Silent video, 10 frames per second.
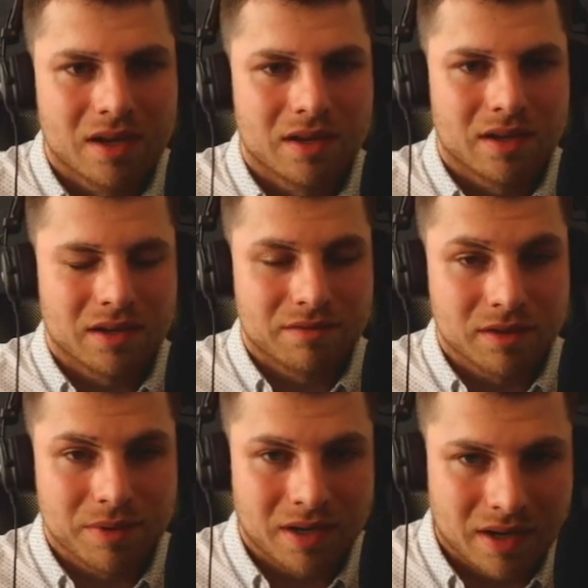It will
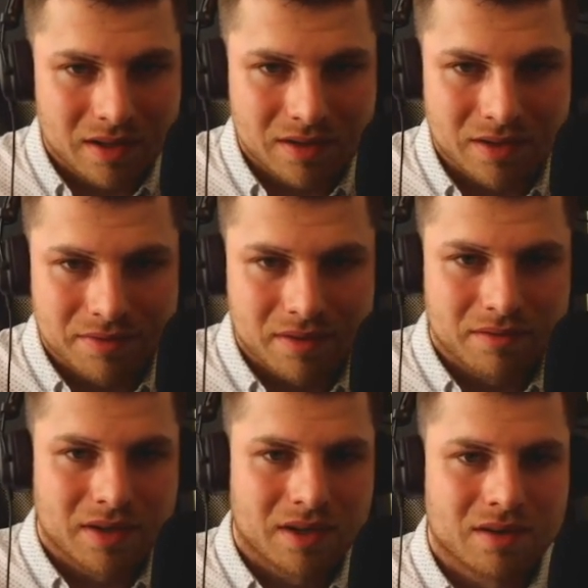be negative
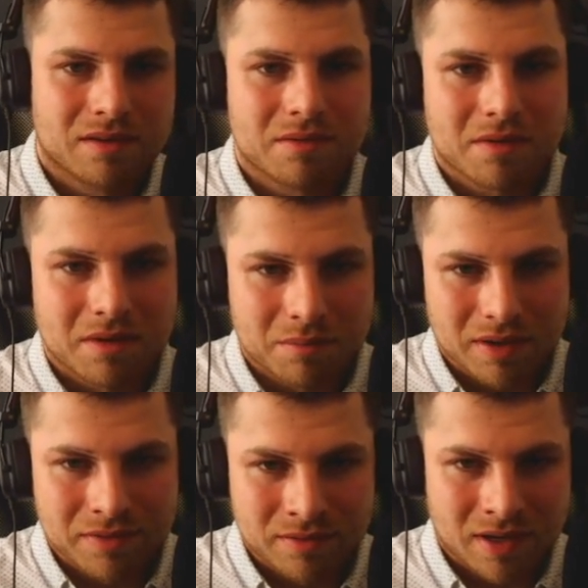when
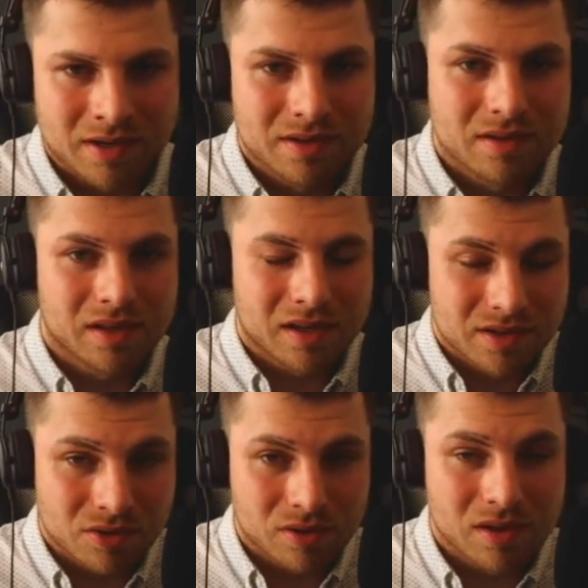buffer1 is
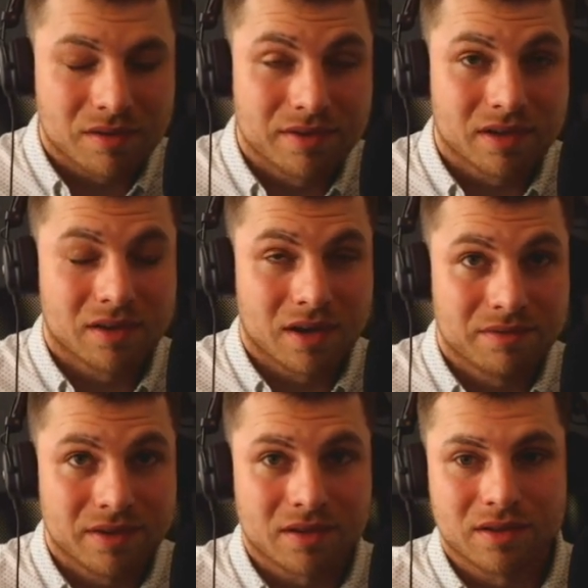
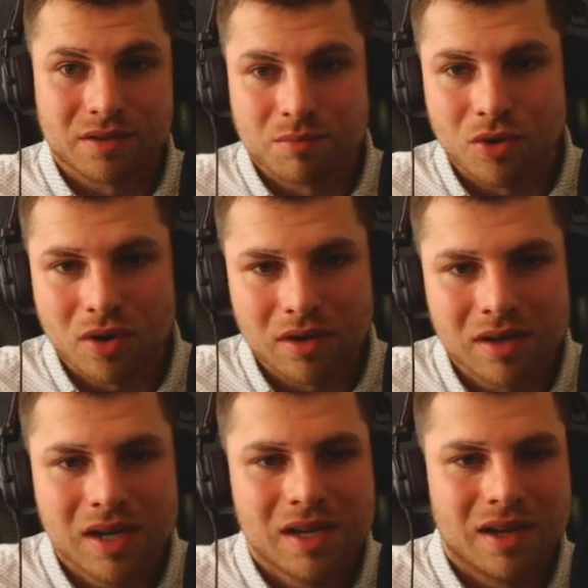lexicographically smaller,
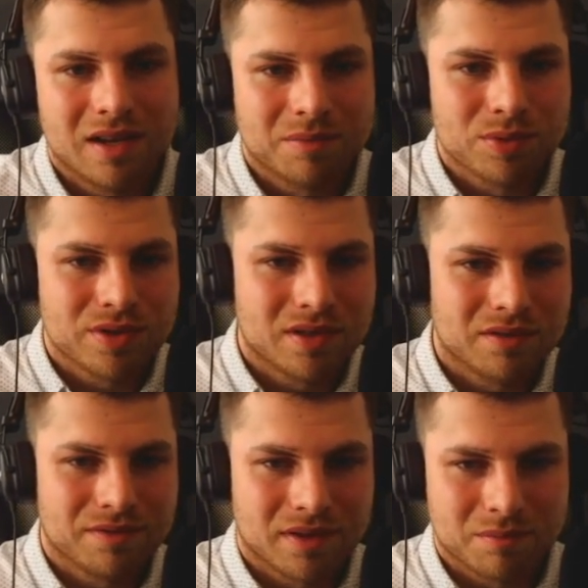and positive
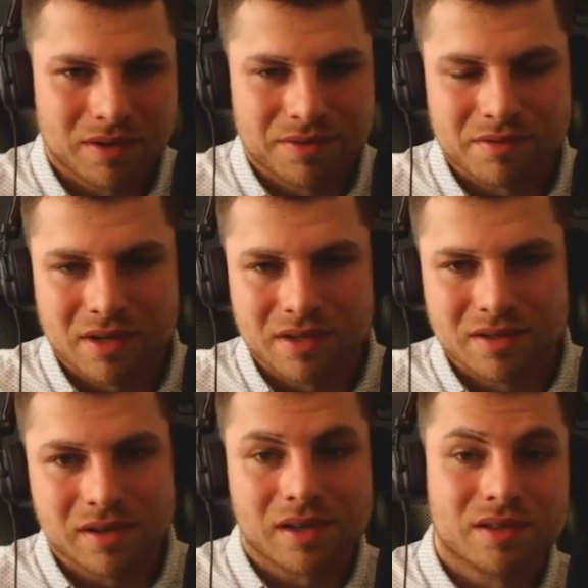when buffer1 is
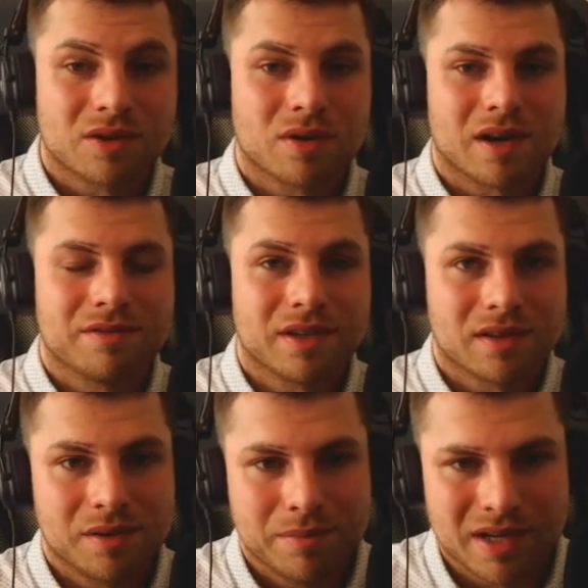
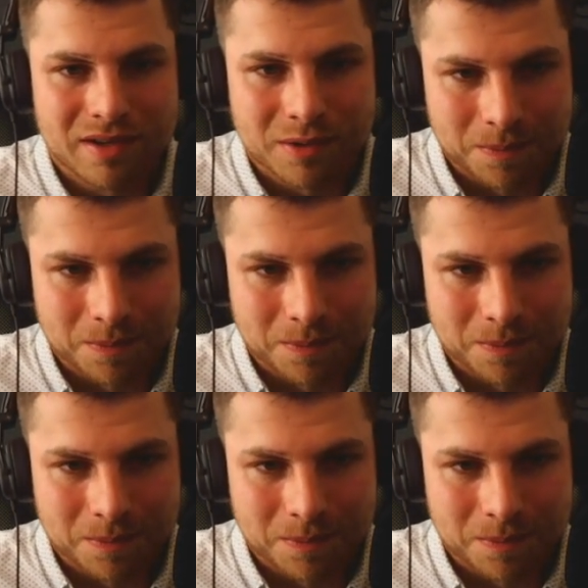lexicographically bigger.